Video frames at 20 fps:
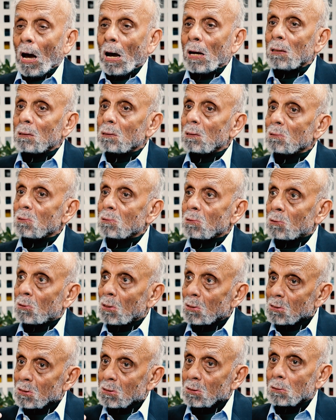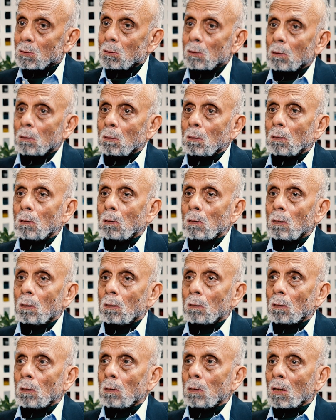And it is this
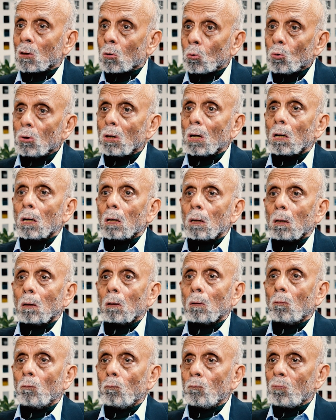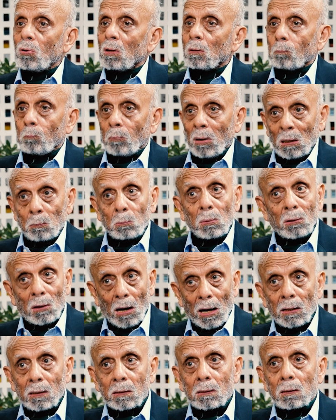lacuna which made me
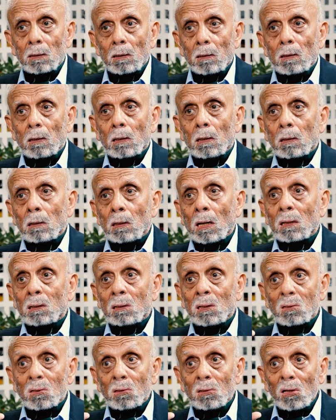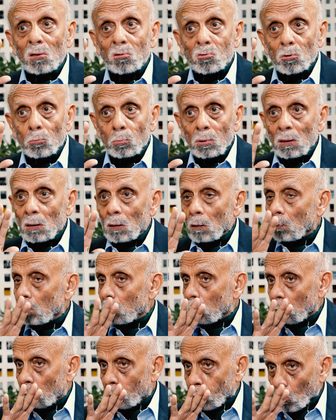write, that this needs to be
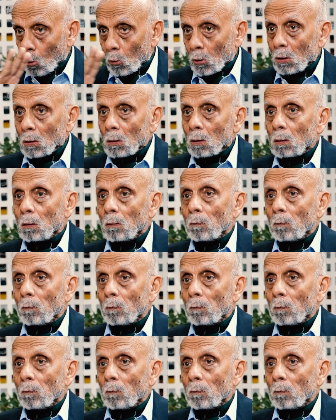broken.